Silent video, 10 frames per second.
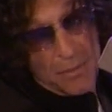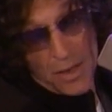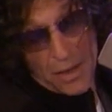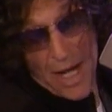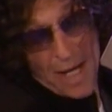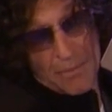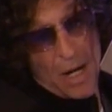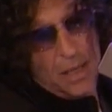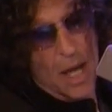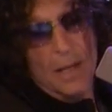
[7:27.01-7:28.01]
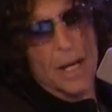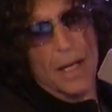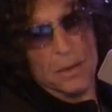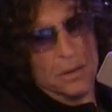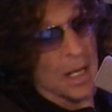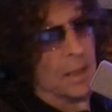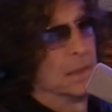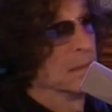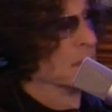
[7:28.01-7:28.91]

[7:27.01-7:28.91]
Listen, I admire you. I don't know how you take it.